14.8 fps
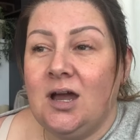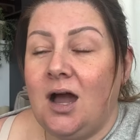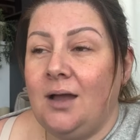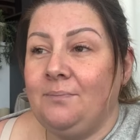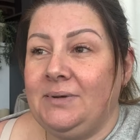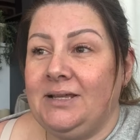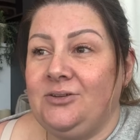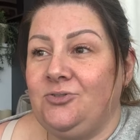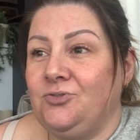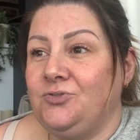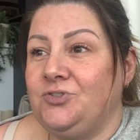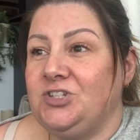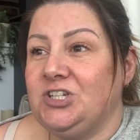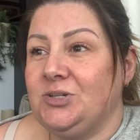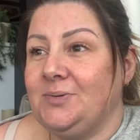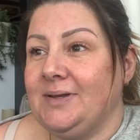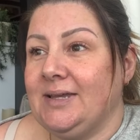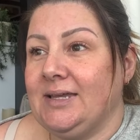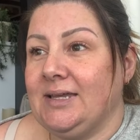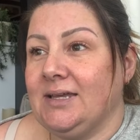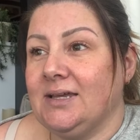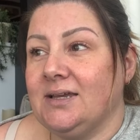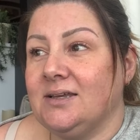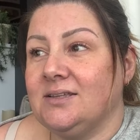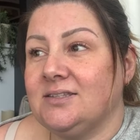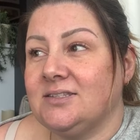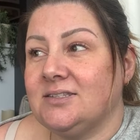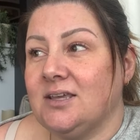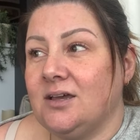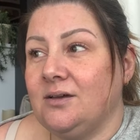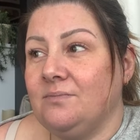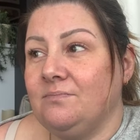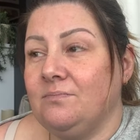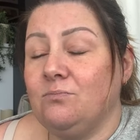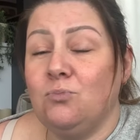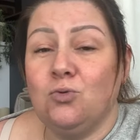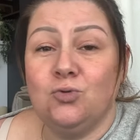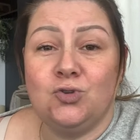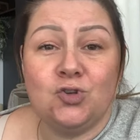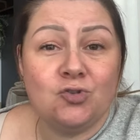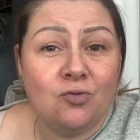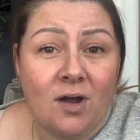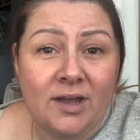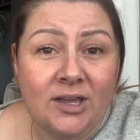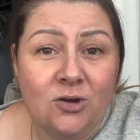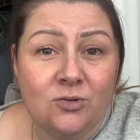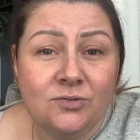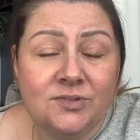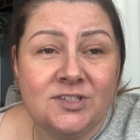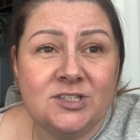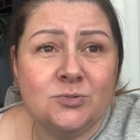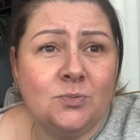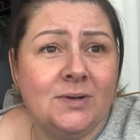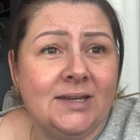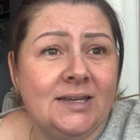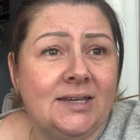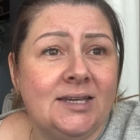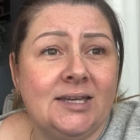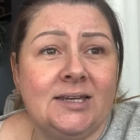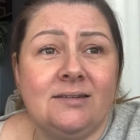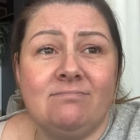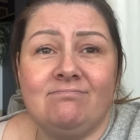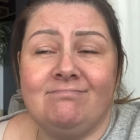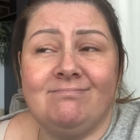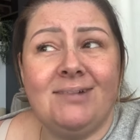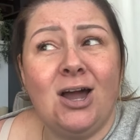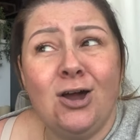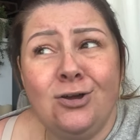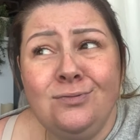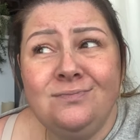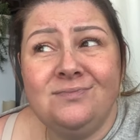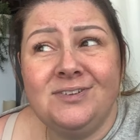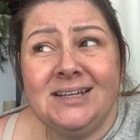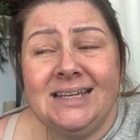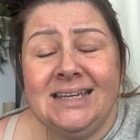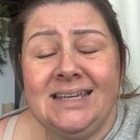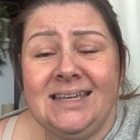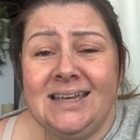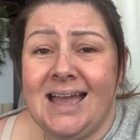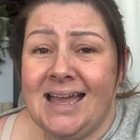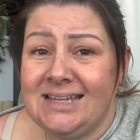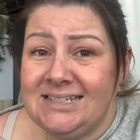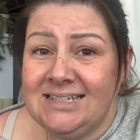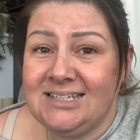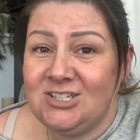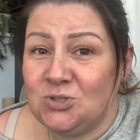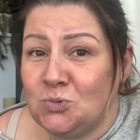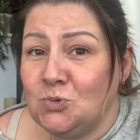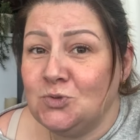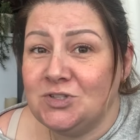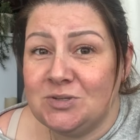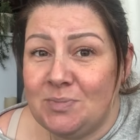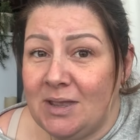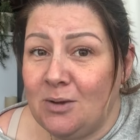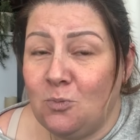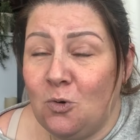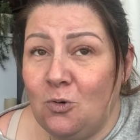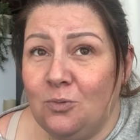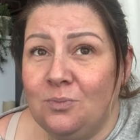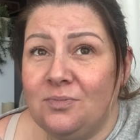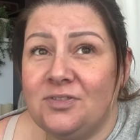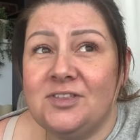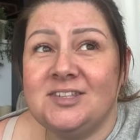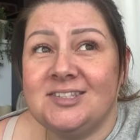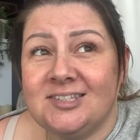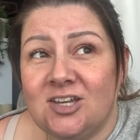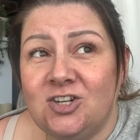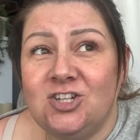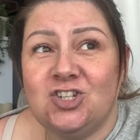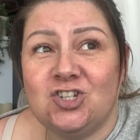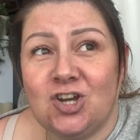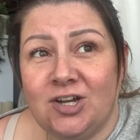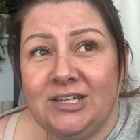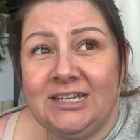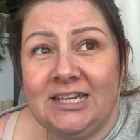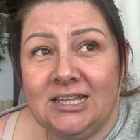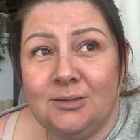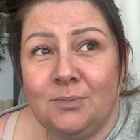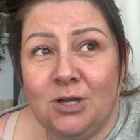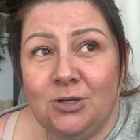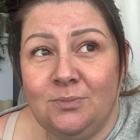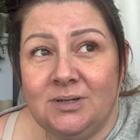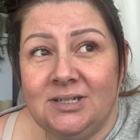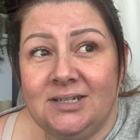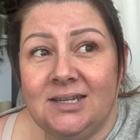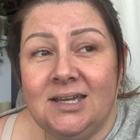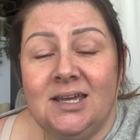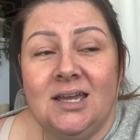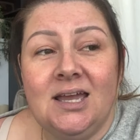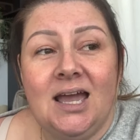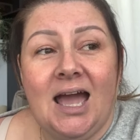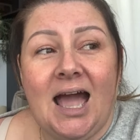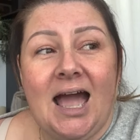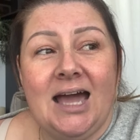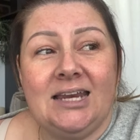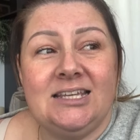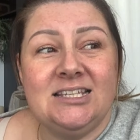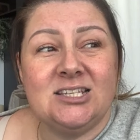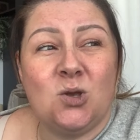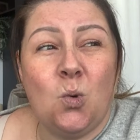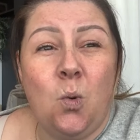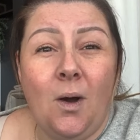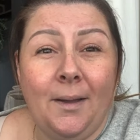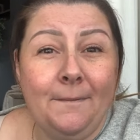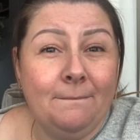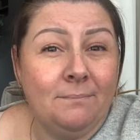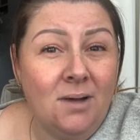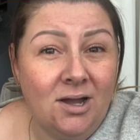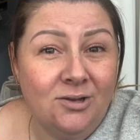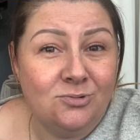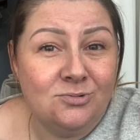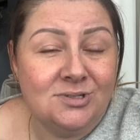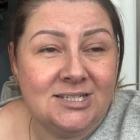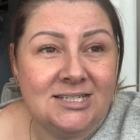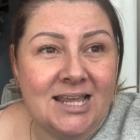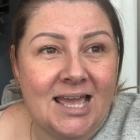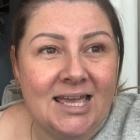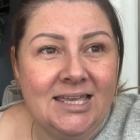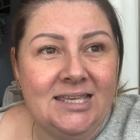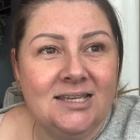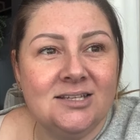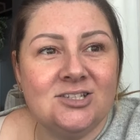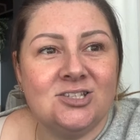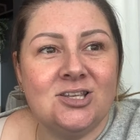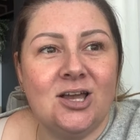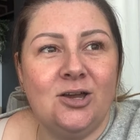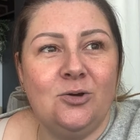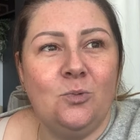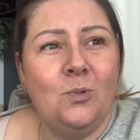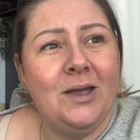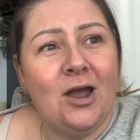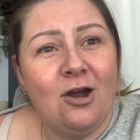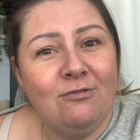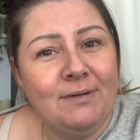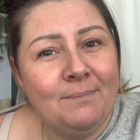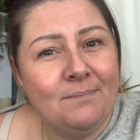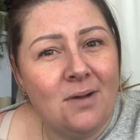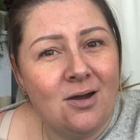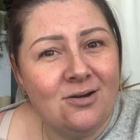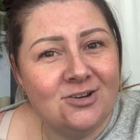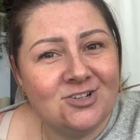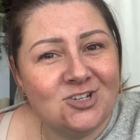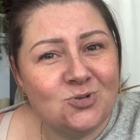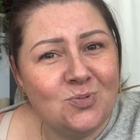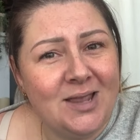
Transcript: I'm planning on doing some more try-ons. We're hopefully heading towards a bit of warmth. The sun is shining at the moment and it's quite mild today. So we are in March.